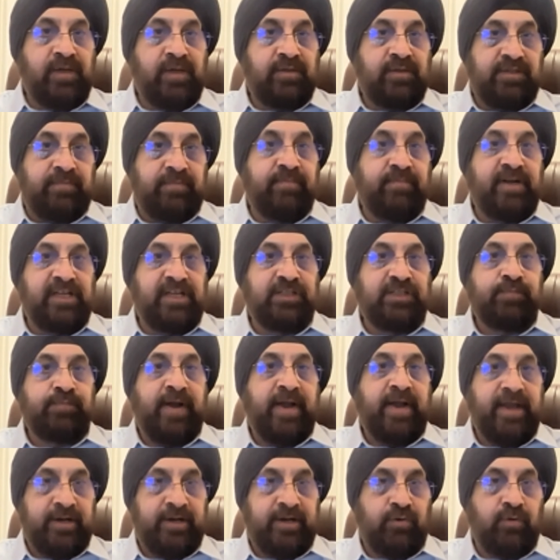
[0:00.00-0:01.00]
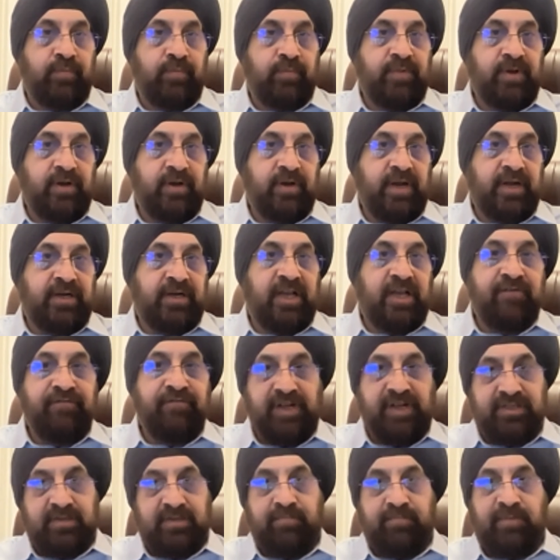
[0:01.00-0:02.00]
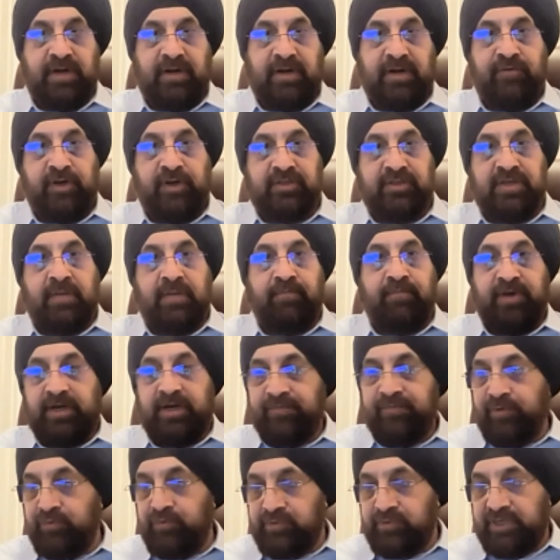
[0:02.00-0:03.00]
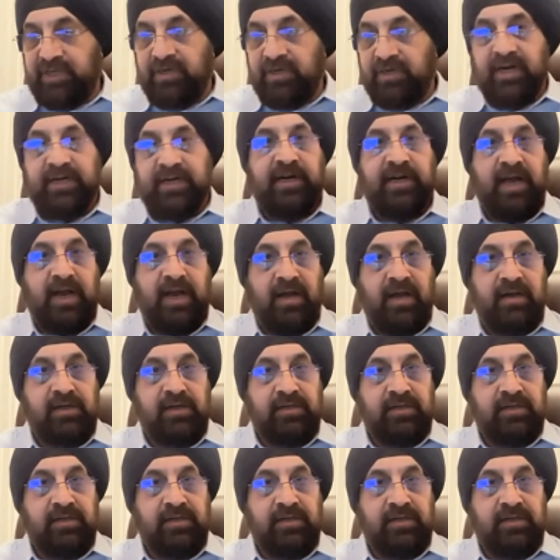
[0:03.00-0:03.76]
Symbol inspire you. And every symbol, for example, if you see Khanda,